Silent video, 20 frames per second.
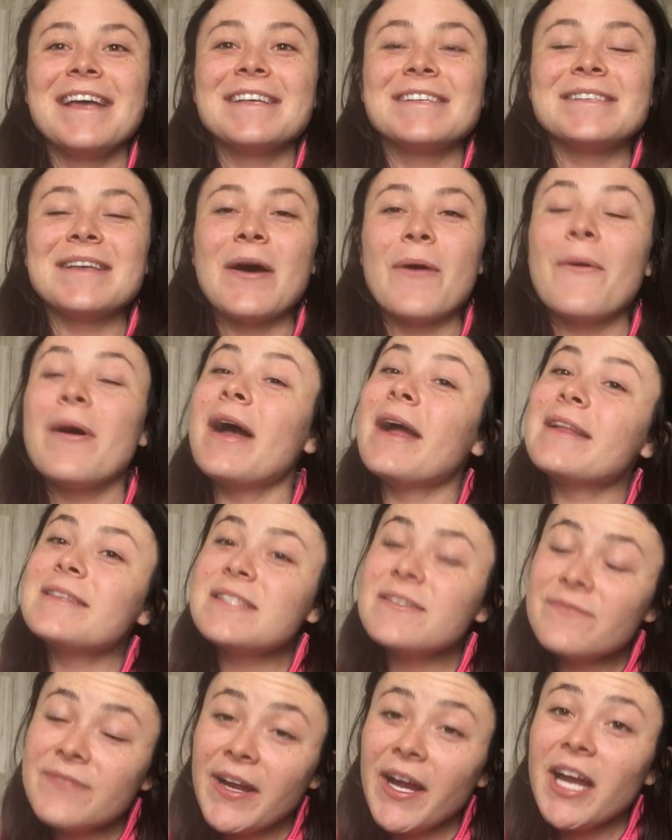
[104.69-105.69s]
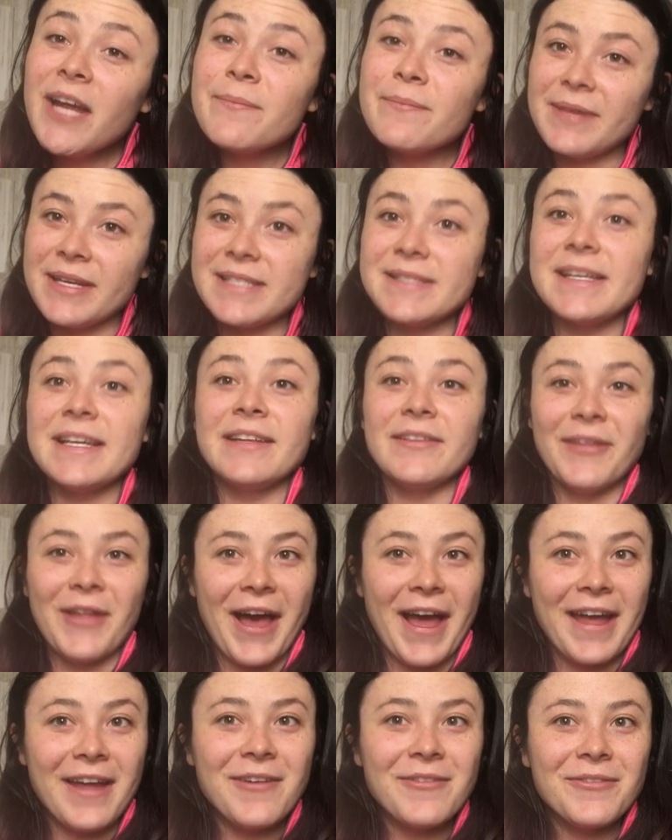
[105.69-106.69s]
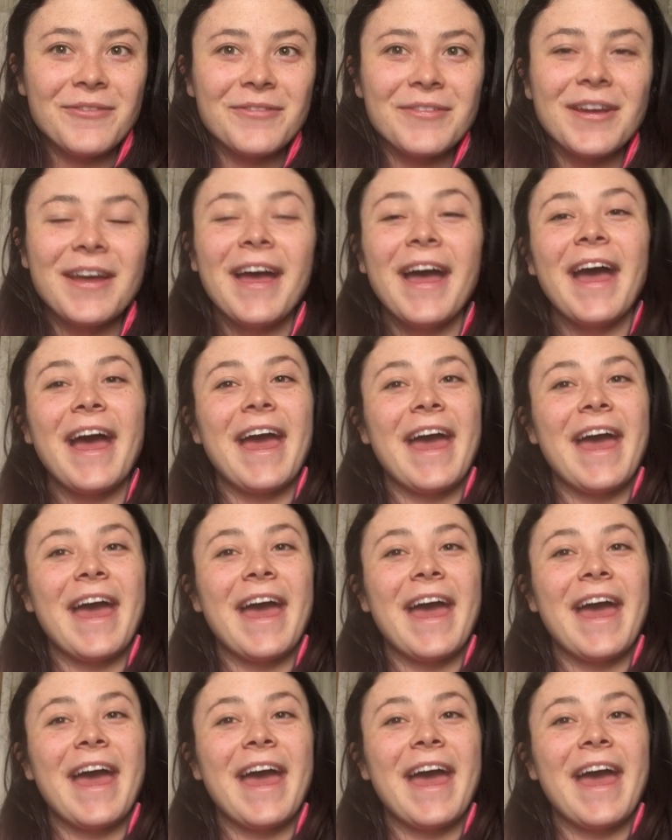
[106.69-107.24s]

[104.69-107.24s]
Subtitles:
So it's a very busy life,